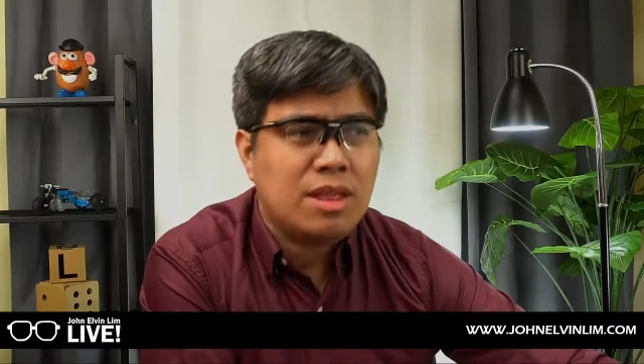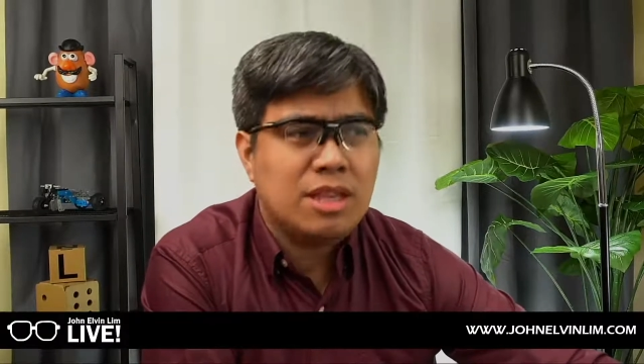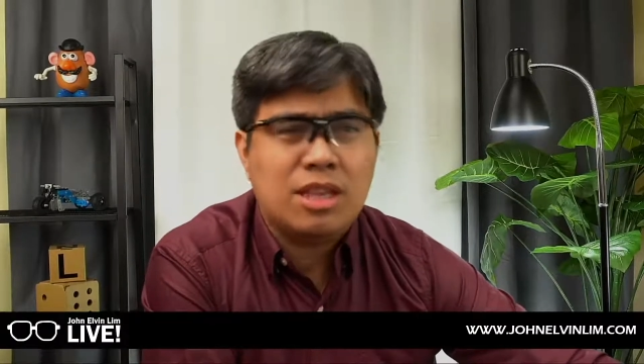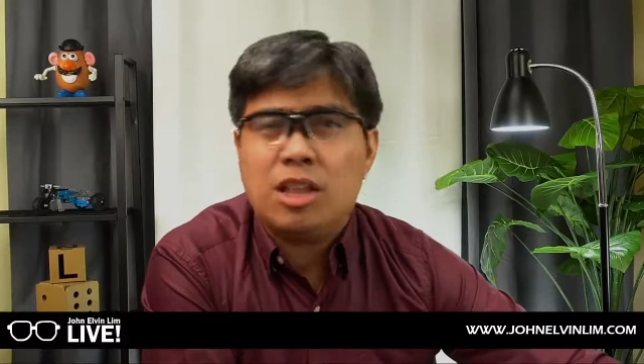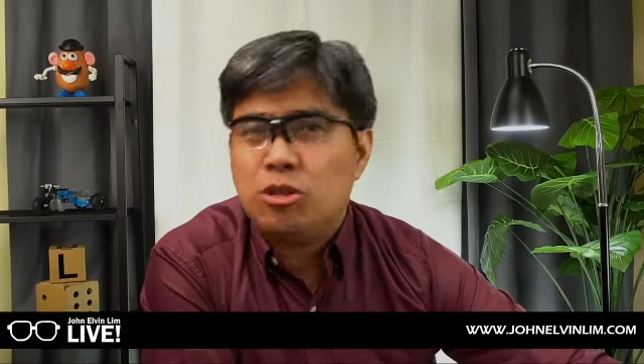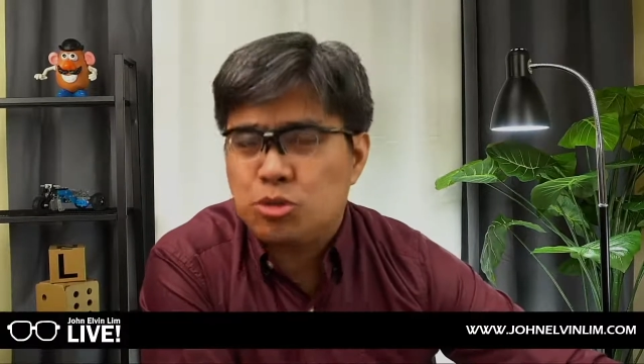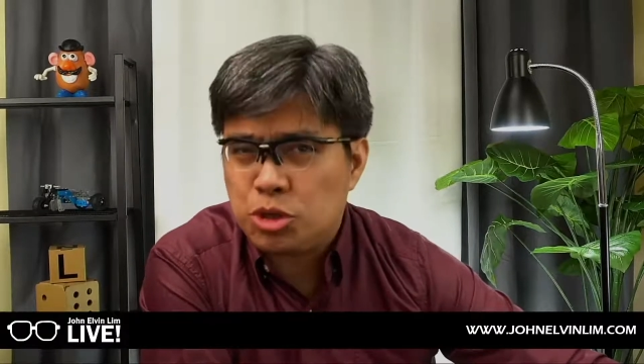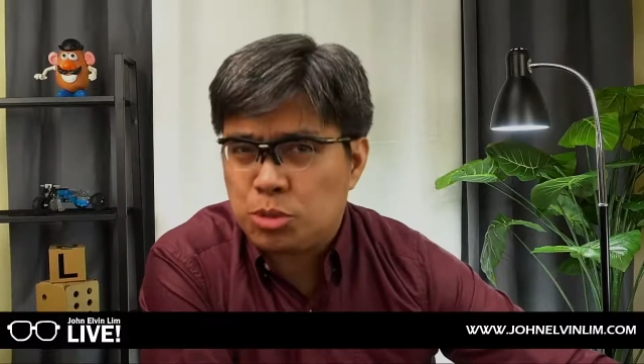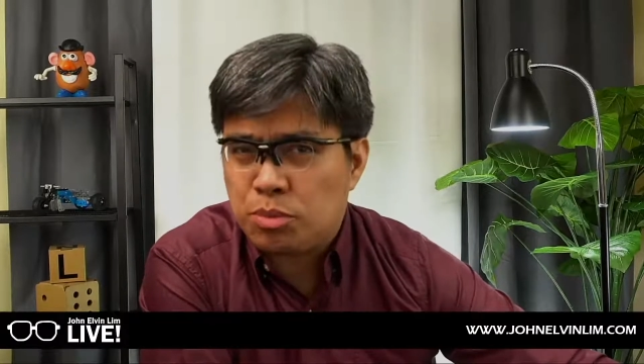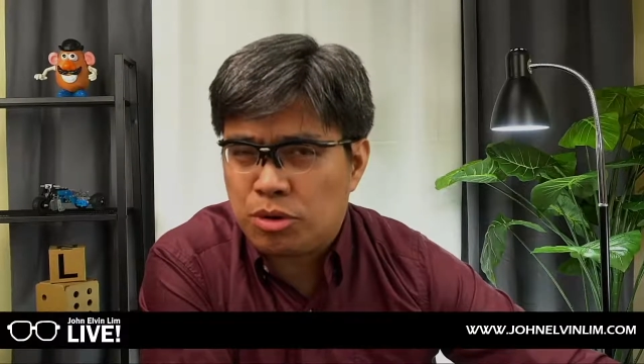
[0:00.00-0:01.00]
Nintendo
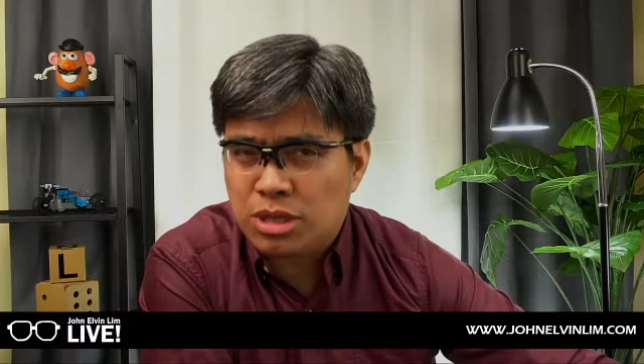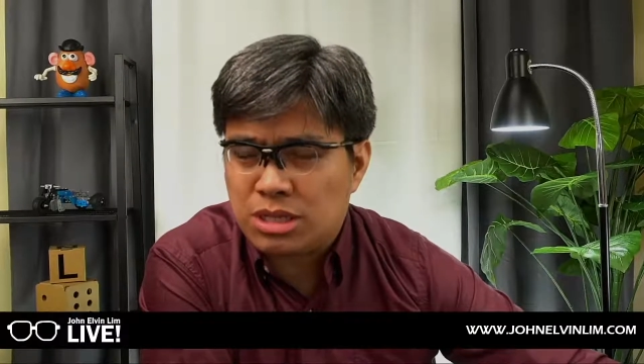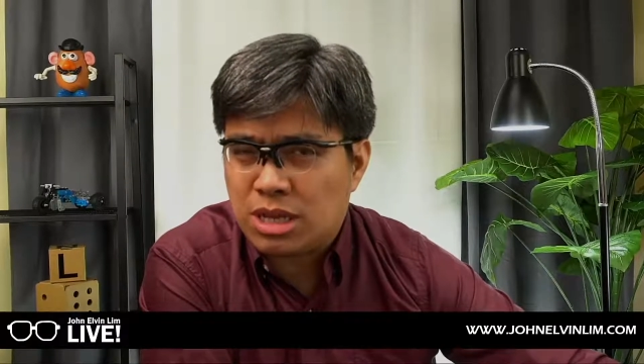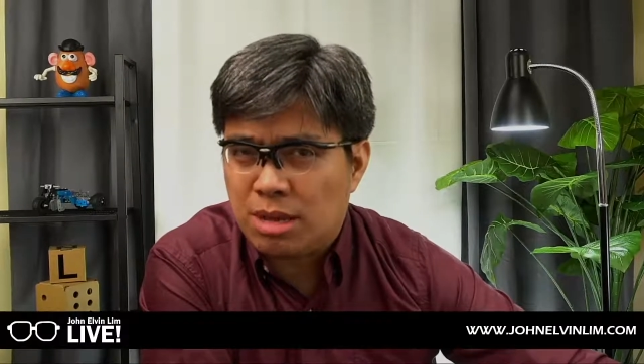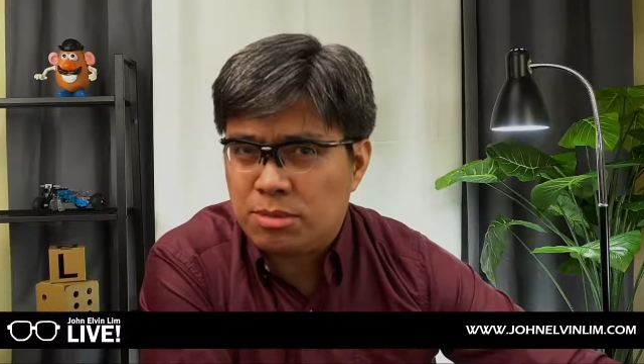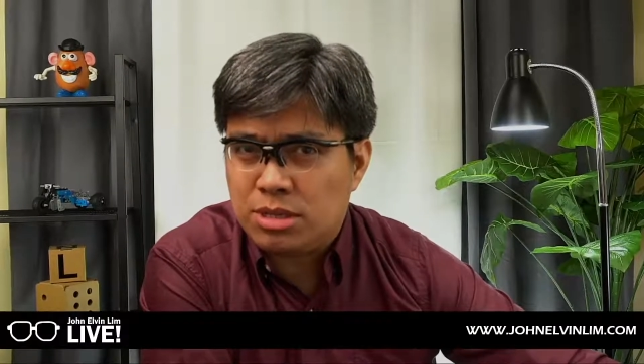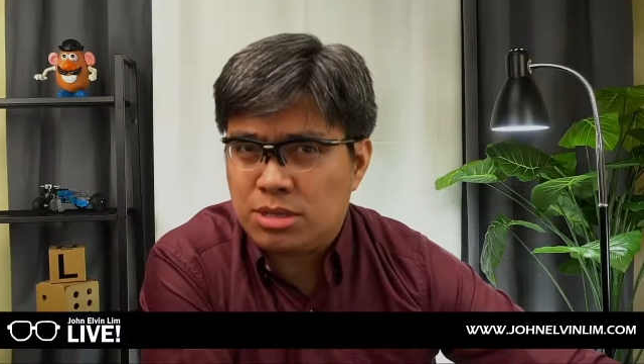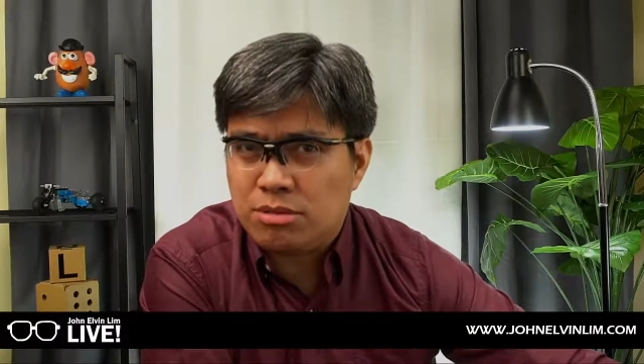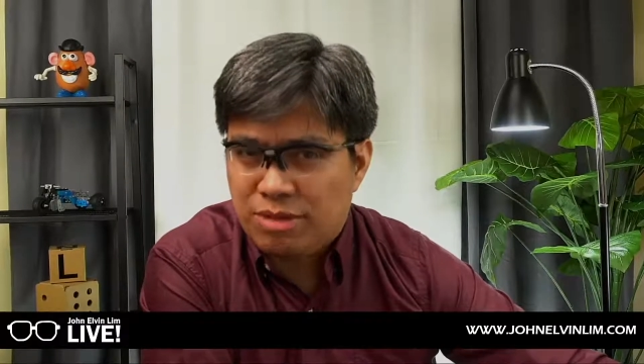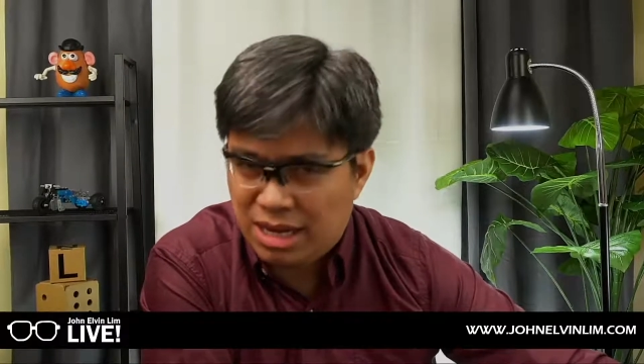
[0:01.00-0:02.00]
Switch Pro that's
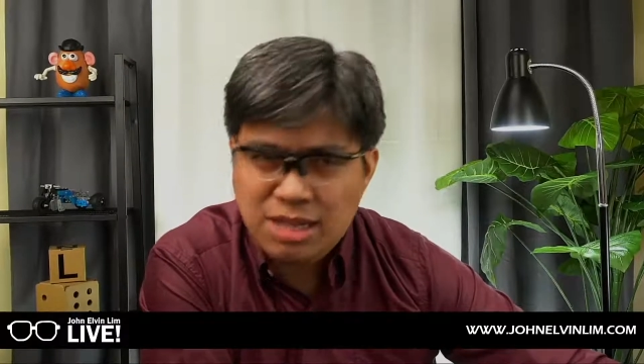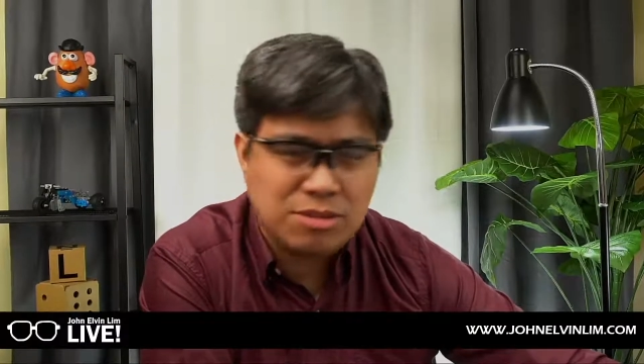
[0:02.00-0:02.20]
coming really